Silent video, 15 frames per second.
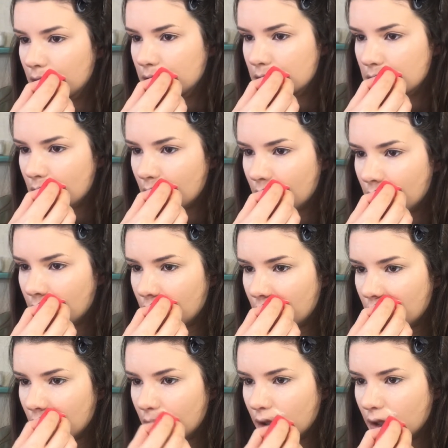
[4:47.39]
So
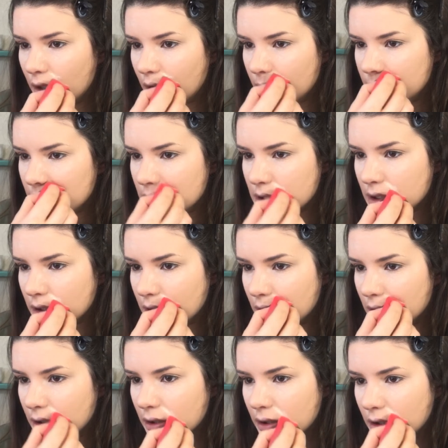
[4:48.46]
I'm just
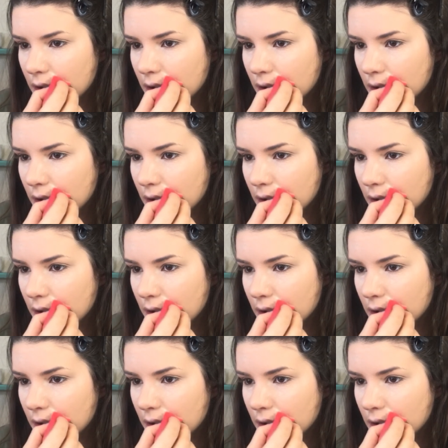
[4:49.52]
gonna